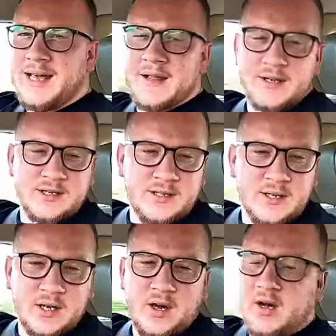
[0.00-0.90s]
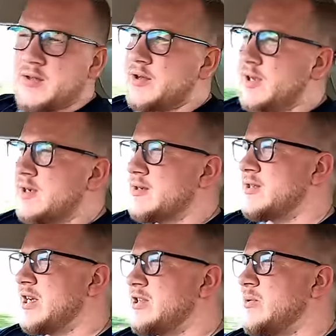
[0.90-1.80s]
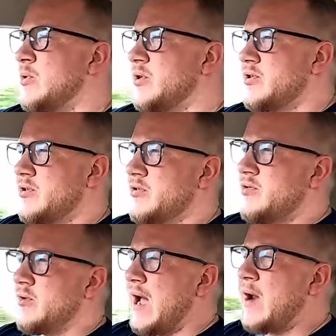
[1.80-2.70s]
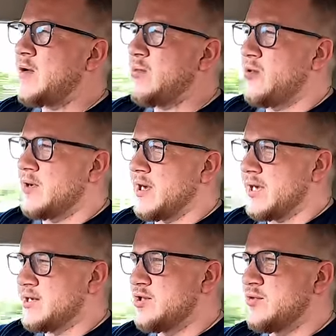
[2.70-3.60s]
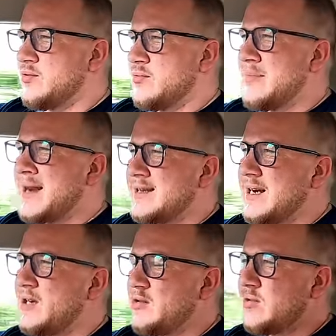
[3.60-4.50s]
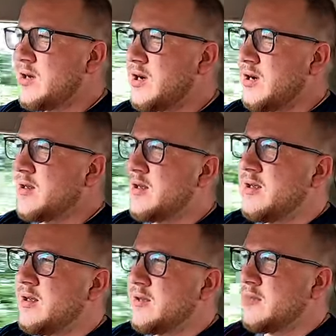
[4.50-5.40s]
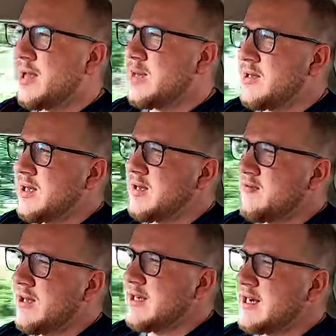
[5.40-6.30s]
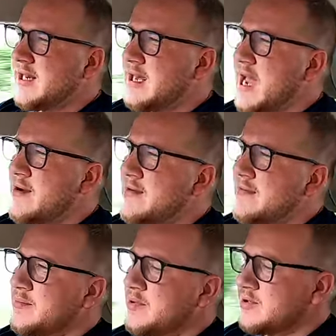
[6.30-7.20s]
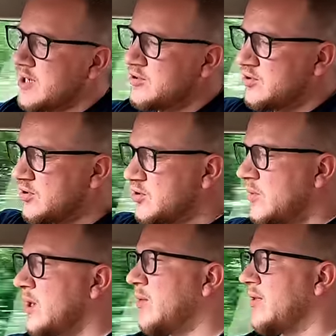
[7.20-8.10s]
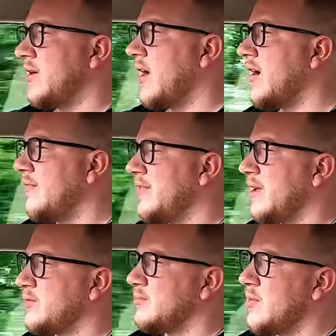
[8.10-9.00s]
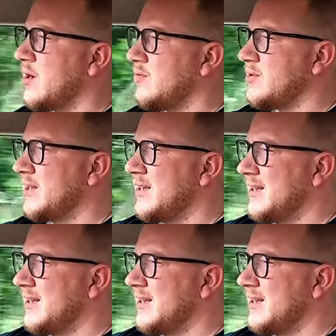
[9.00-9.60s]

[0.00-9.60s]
Again, this is another car that is testament to how important it is to maintain your car, baby it, really take care of it, because 121,500 miles,